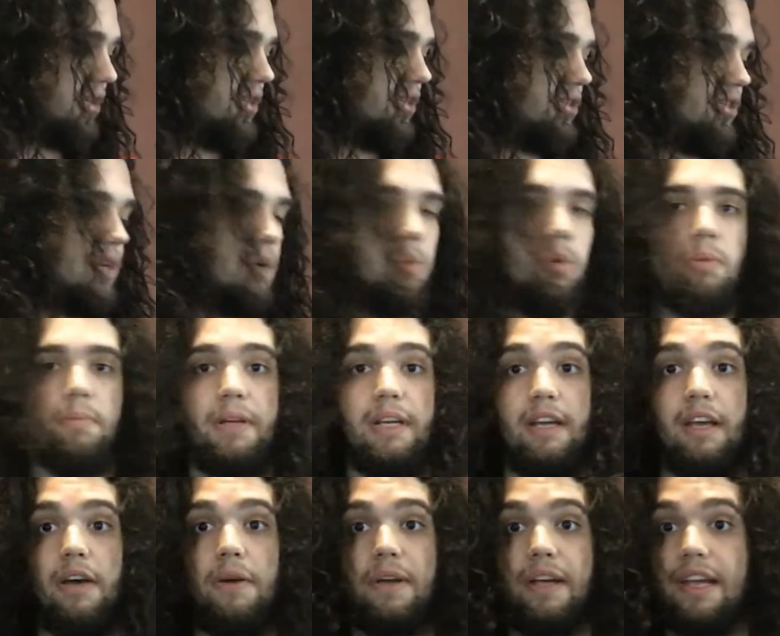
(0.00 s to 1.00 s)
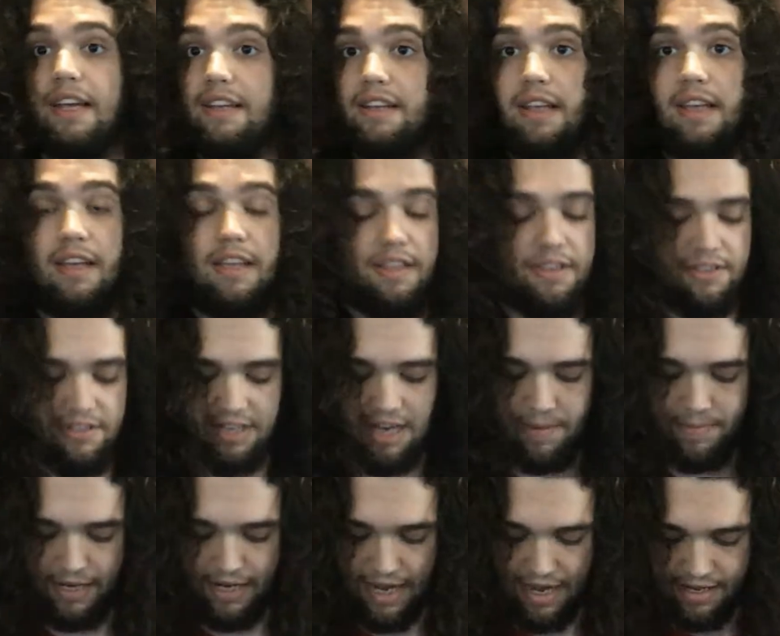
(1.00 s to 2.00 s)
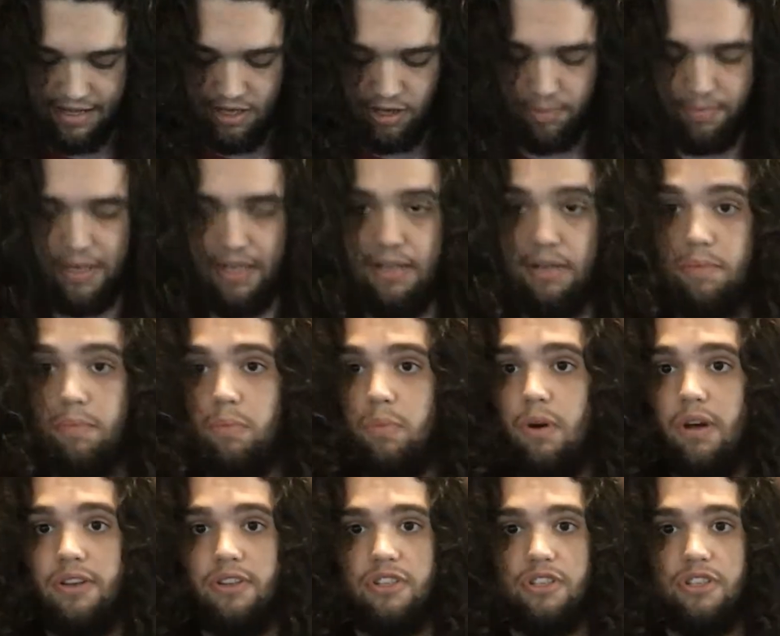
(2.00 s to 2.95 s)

So we'll be going the same again. There'll be 1